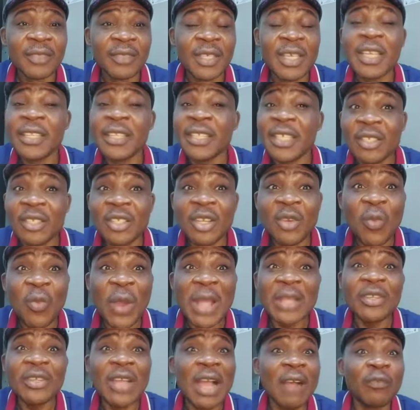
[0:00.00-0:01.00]
Is it why
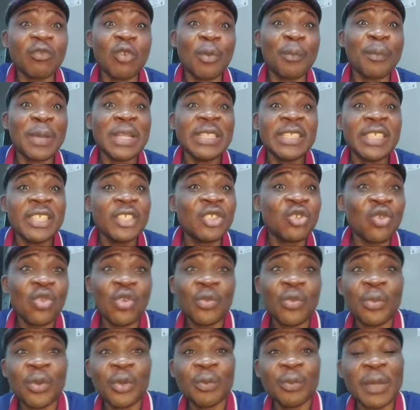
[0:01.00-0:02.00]
do you have to paint it
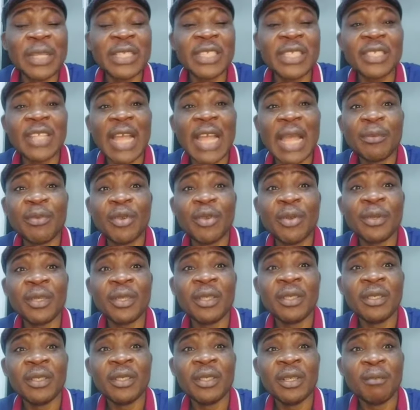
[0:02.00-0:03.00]
IPOB?
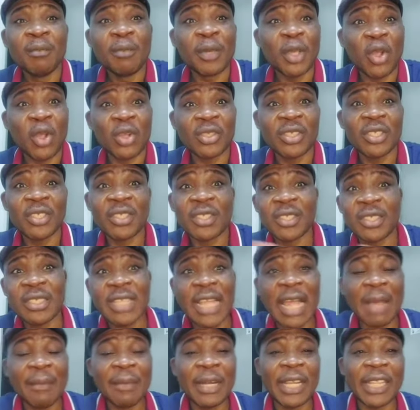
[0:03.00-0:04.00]
Because it's, they
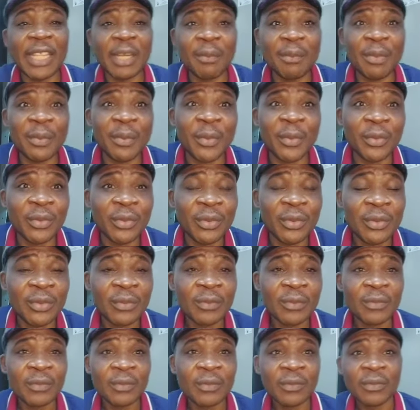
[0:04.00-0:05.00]
are military people.
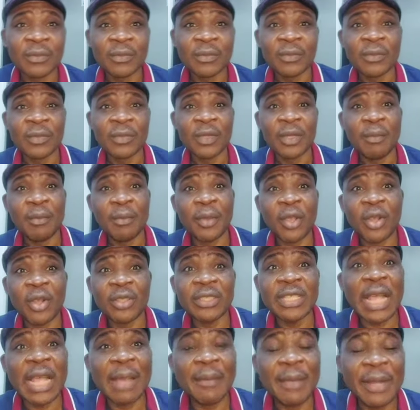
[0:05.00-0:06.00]
Because
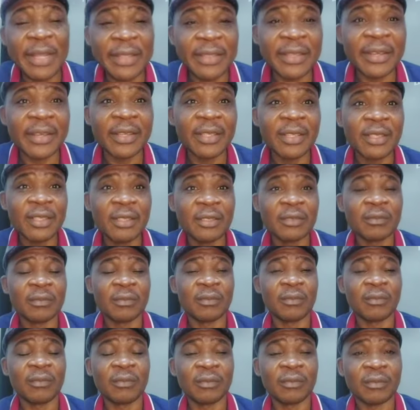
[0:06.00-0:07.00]
they are military.
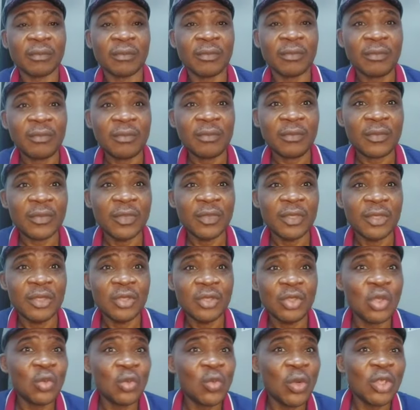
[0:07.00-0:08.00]

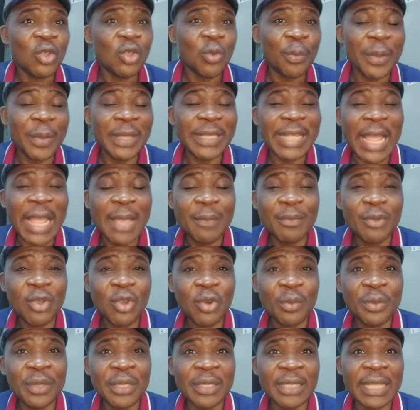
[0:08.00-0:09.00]
You want to paint
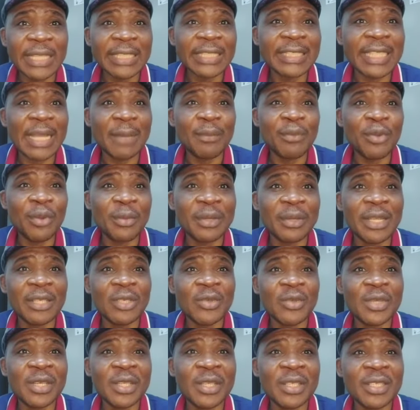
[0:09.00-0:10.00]
IPOB? That is IPOB that is
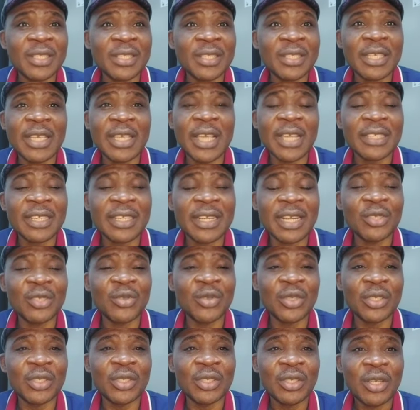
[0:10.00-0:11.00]
doing it. Is ESN that is
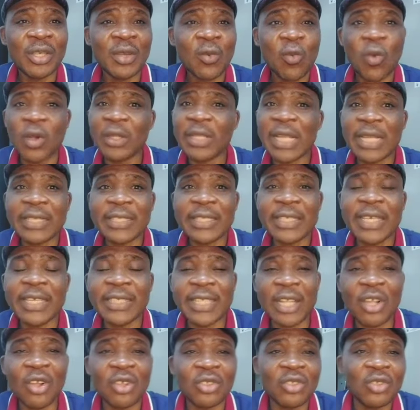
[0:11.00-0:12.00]
doing it? What has
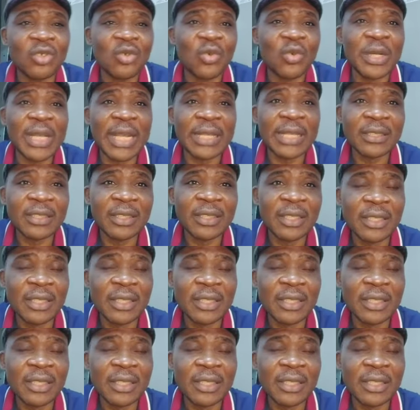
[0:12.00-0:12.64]
ESN got to do with that?